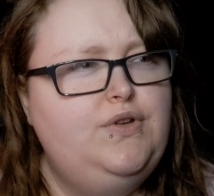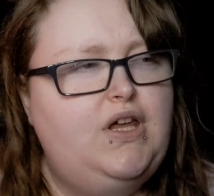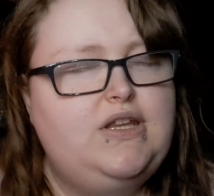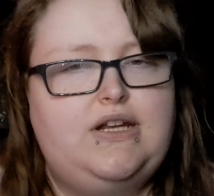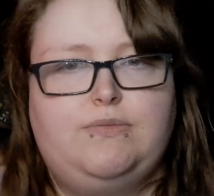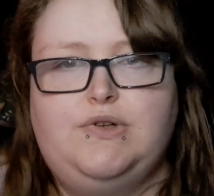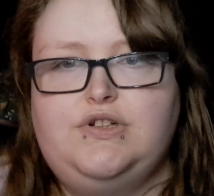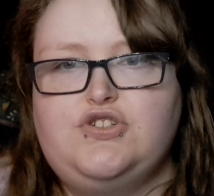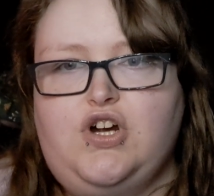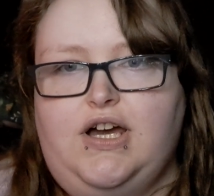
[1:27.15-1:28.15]
and then I'm going
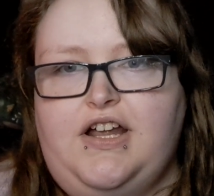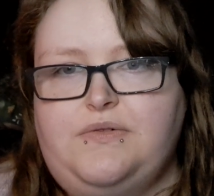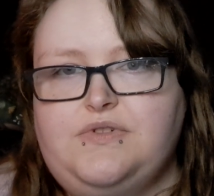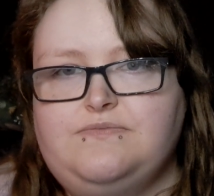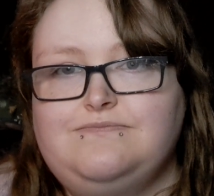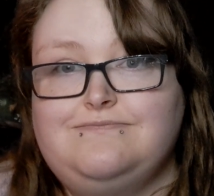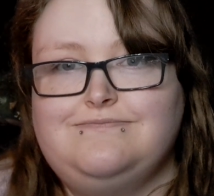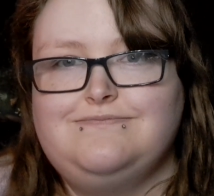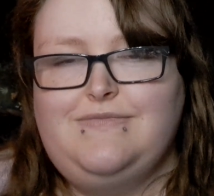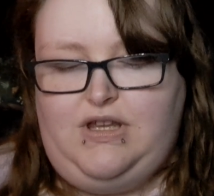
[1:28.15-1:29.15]
to try it out.
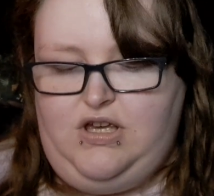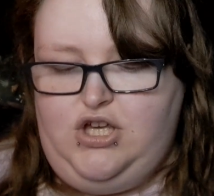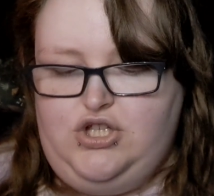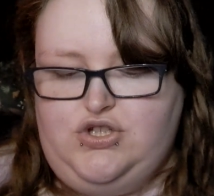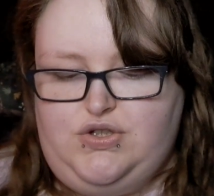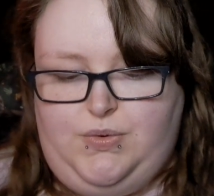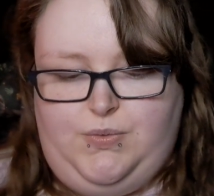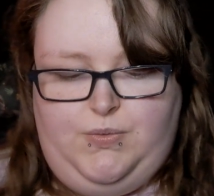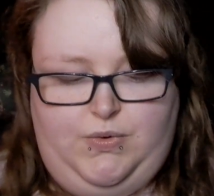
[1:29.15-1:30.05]
So